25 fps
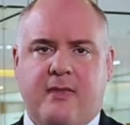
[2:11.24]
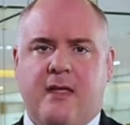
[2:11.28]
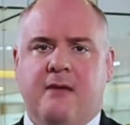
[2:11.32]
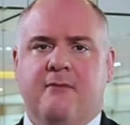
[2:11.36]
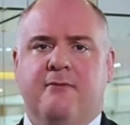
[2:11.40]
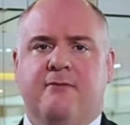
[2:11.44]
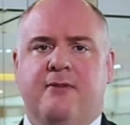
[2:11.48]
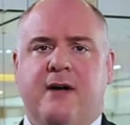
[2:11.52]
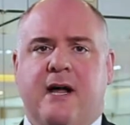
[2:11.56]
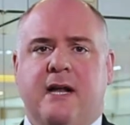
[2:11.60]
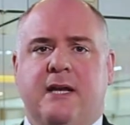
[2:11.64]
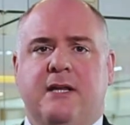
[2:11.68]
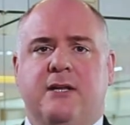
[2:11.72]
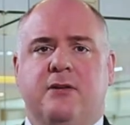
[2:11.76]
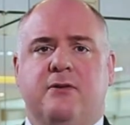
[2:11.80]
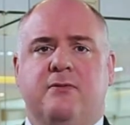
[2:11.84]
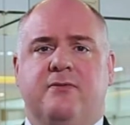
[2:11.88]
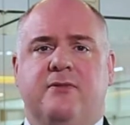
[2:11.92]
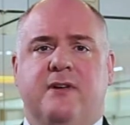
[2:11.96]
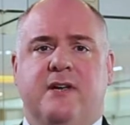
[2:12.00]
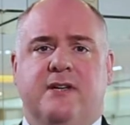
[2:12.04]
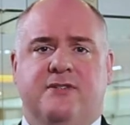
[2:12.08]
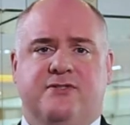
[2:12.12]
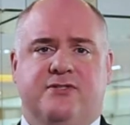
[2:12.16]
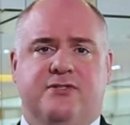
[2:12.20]
Value
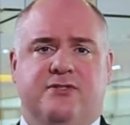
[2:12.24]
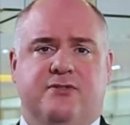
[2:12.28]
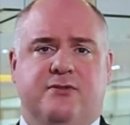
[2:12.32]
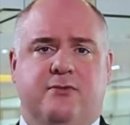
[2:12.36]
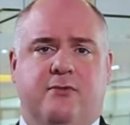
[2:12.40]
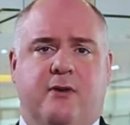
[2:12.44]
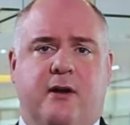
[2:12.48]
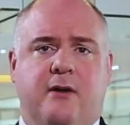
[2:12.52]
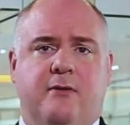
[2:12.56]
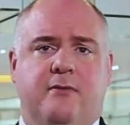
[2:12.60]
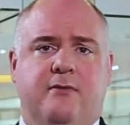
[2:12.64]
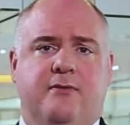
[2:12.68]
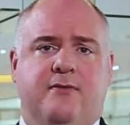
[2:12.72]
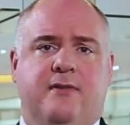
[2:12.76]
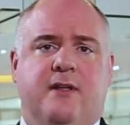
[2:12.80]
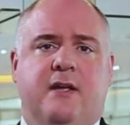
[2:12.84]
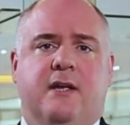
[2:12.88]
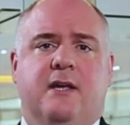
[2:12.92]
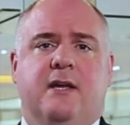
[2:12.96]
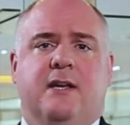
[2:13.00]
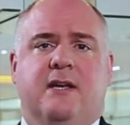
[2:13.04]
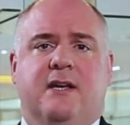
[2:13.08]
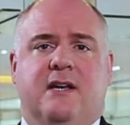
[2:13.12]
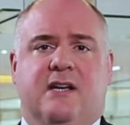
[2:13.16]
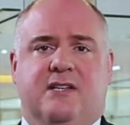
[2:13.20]
versus growth
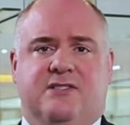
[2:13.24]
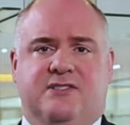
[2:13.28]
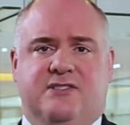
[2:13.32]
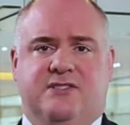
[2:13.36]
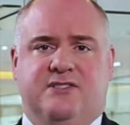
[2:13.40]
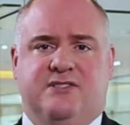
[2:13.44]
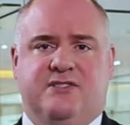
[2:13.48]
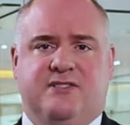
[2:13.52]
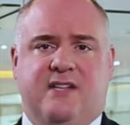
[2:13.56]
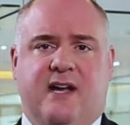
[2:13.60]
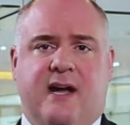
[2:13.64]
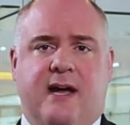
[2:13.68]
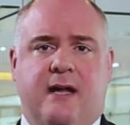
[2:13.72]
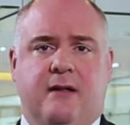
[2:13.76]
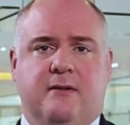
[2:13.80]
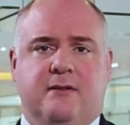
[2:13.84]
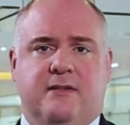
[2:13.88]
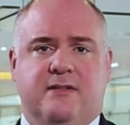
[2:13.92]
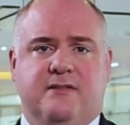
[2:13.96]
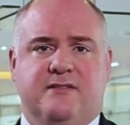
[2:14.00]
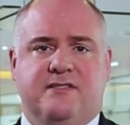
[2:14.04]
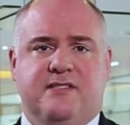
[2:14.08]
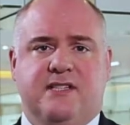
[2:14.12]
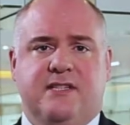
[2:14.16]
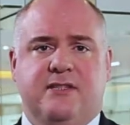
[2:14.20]
as a style
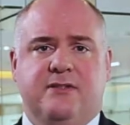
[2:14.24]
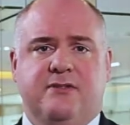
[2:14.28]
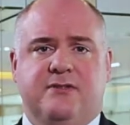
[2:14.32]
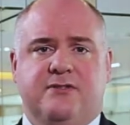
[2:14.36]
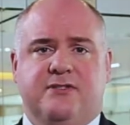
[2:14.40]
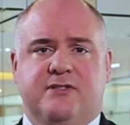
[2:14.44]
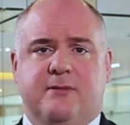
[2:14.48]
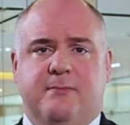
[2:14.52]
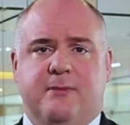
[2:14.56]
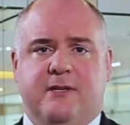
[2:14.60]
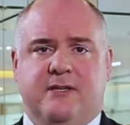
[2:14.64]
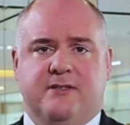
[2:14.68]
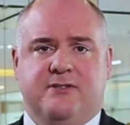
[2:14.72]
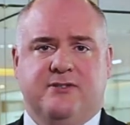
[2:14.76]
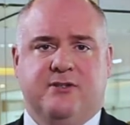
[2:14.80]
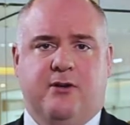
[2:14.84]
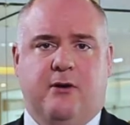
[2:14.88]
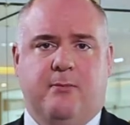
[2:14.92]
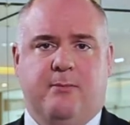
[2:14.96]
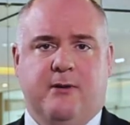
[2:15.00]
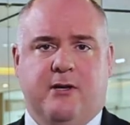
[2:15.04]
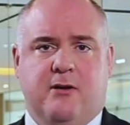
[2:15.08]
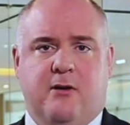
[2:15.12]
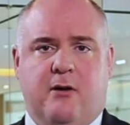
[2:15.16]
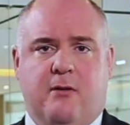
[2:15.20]
continues to be a
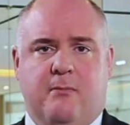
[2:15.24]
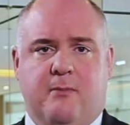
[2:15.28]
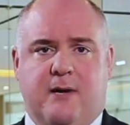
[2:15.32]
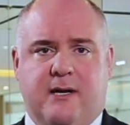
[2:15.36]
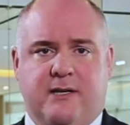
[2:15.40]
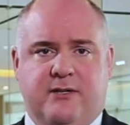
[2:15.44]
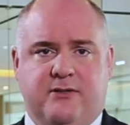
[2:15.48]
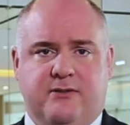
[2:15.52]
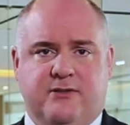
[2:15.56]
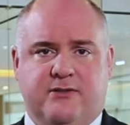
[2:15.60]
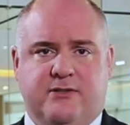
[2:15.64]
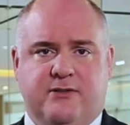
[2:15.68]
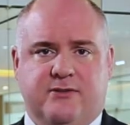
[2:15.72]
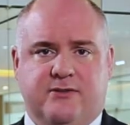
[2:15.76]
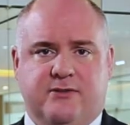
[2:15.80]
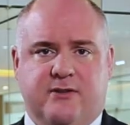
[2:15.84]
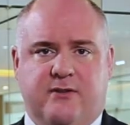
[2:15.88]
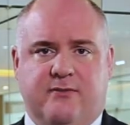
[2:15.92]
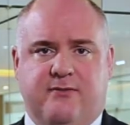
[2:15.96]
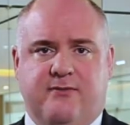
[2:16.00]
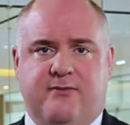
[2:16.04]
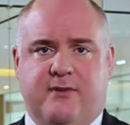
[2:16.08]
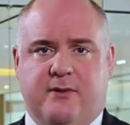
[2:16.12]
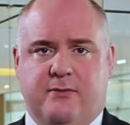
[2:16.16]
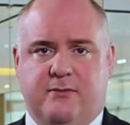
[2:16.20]
topic our managers are
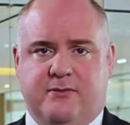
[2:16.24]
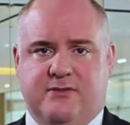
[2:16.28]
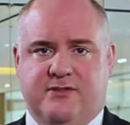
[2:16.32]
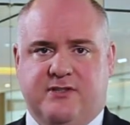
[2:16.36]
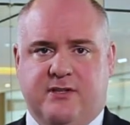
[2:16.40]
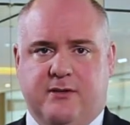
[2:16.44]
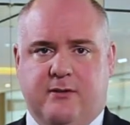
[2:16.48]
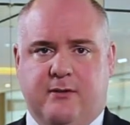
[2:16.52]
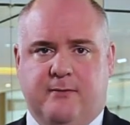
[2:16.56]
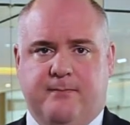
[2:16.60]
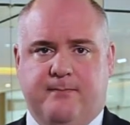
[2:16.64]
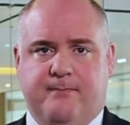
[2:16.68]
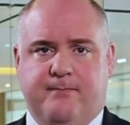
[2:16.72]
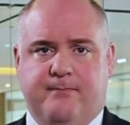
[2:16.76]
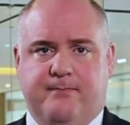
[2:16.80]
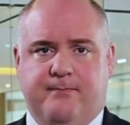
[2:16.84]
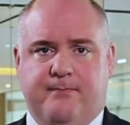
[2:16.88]
focusing on.